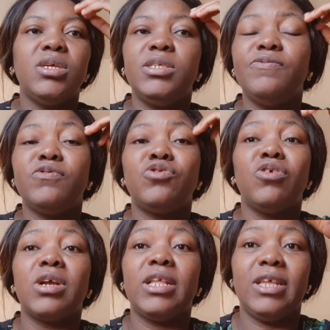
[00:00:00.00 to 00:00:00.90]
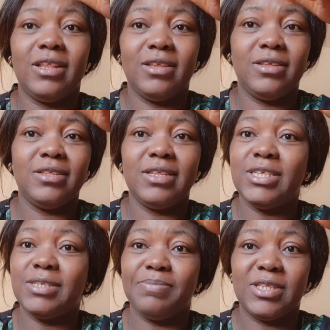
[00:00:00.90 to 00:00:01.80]
It's even stronger than
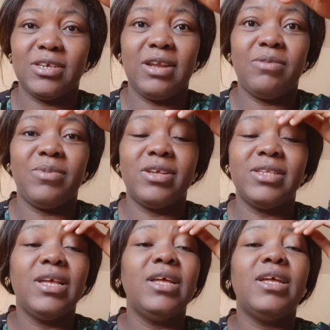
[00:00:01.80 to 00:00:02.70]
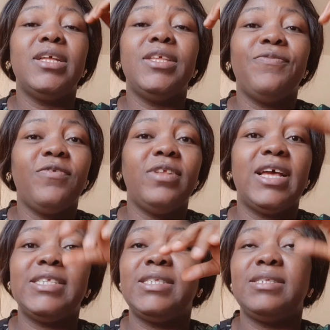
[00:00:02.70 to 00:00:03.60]
this particular one, because the phone
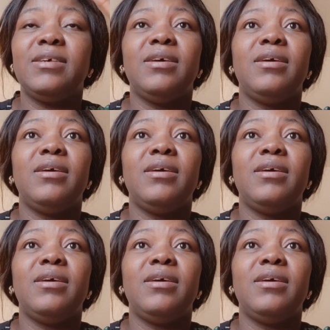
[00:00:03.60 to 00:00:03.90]
has